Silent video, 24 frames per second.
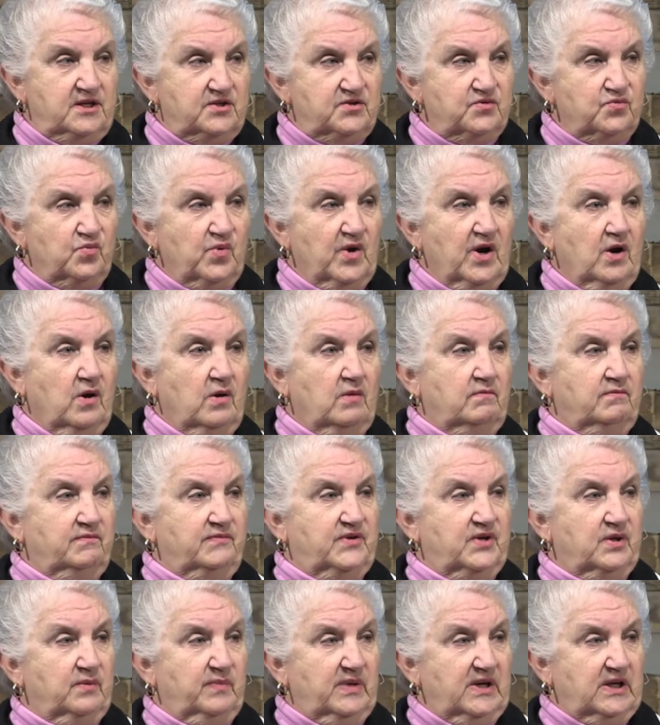this realm
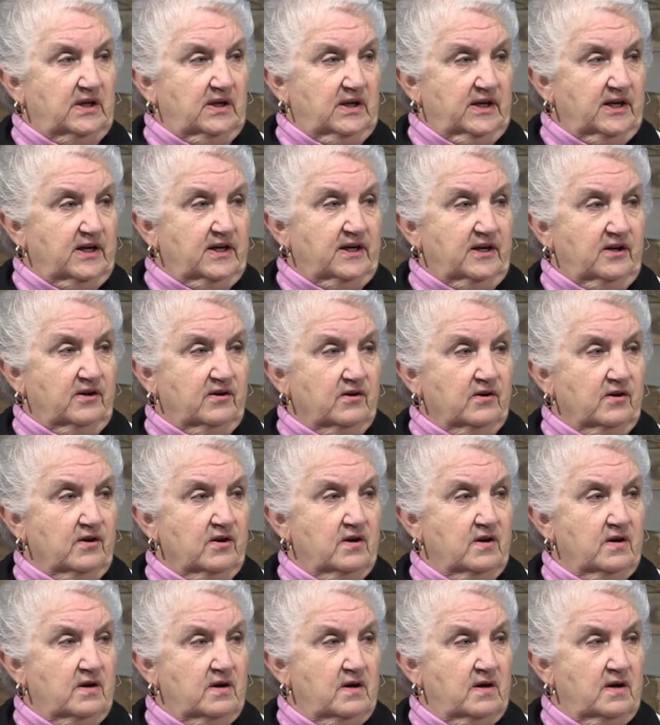to be
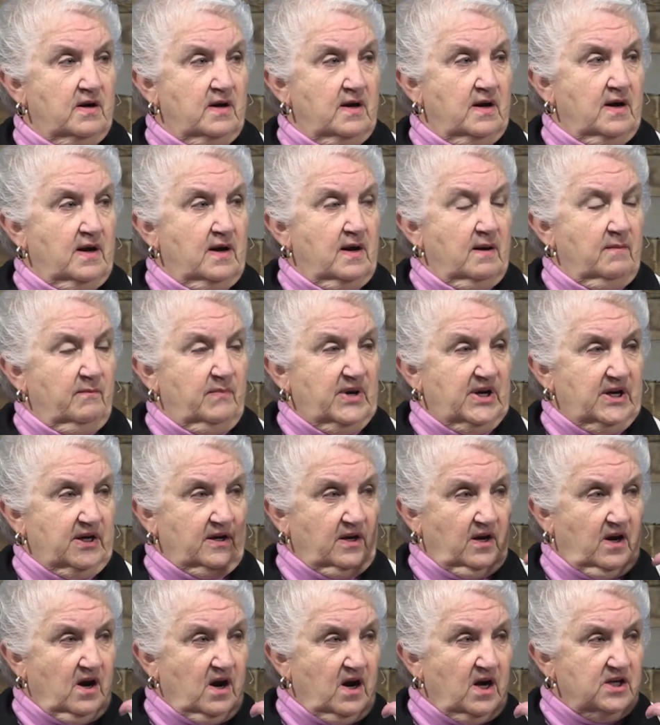linear, but
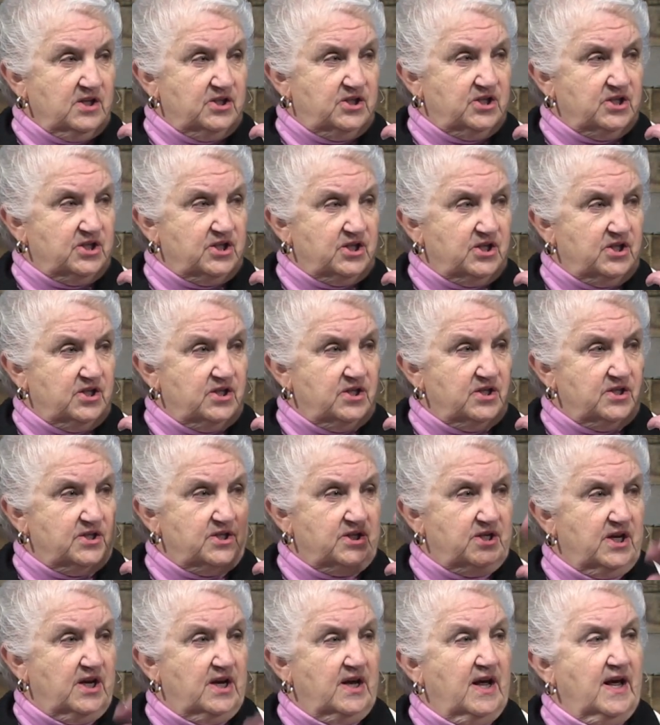in
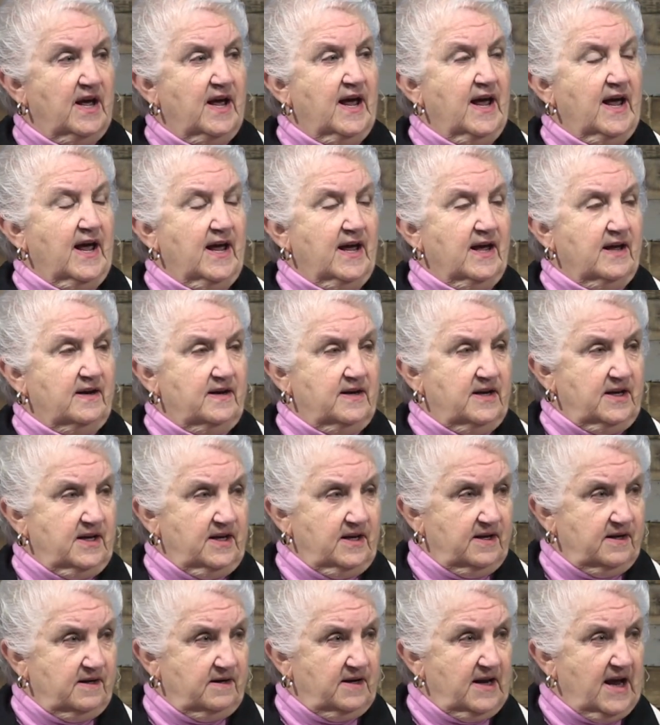consciousness and
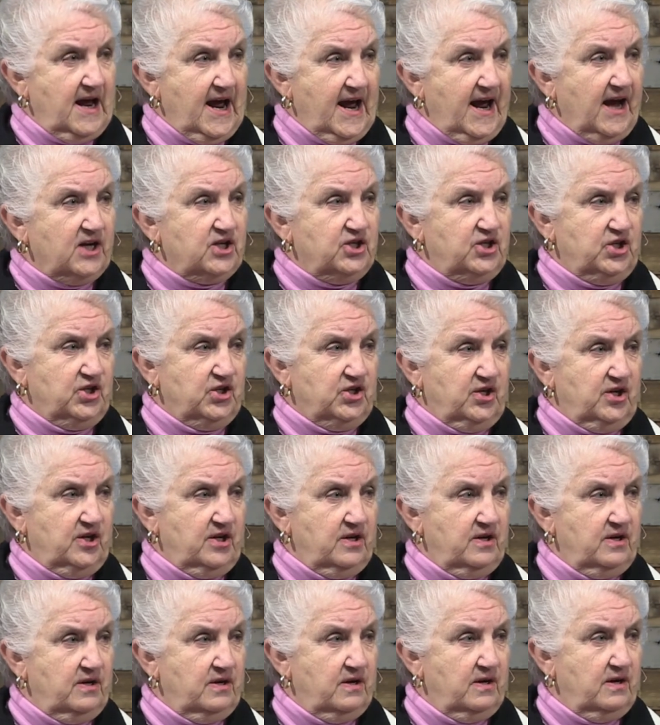in
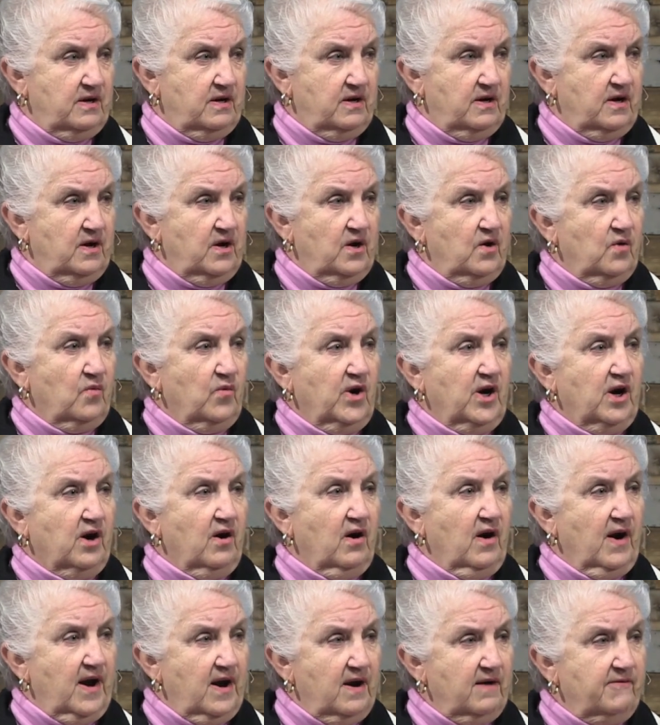action, we
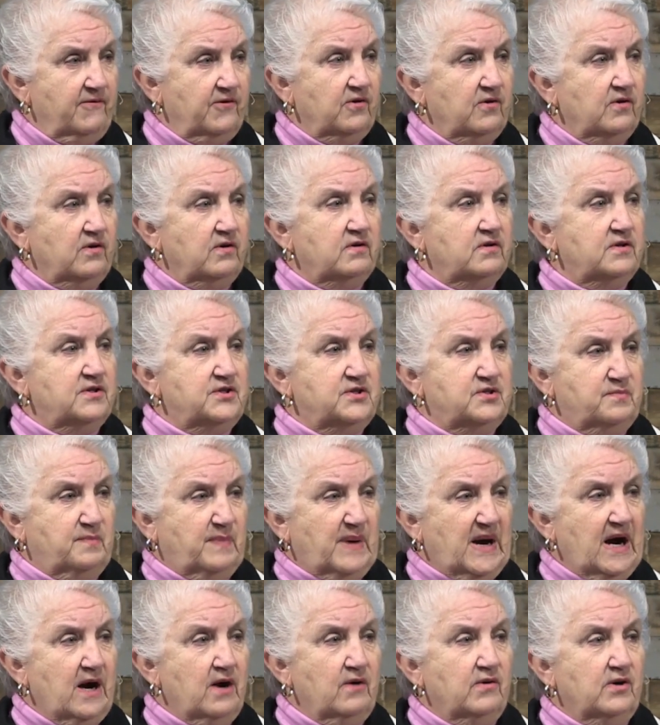are ever
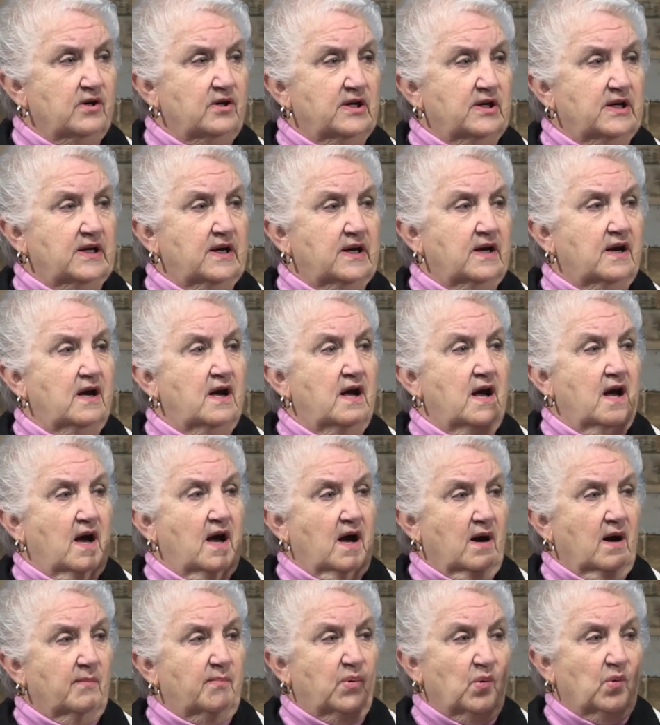spiraling
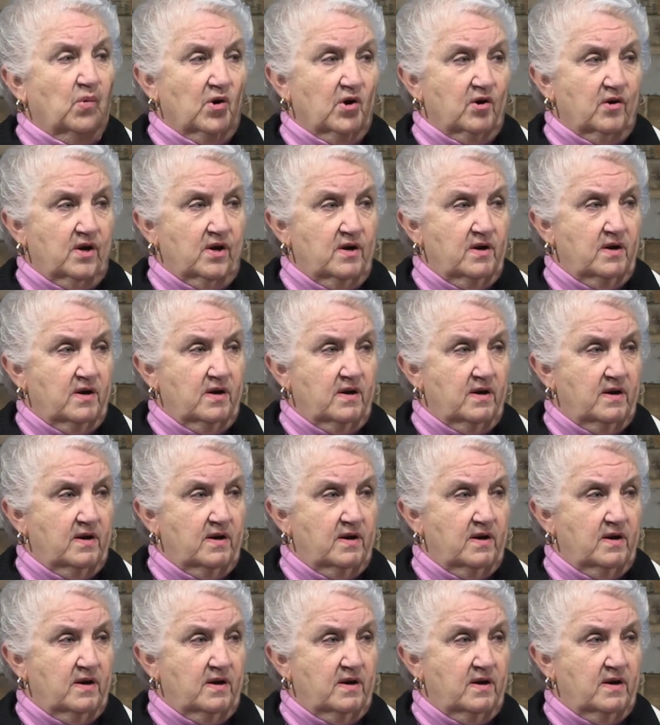upward.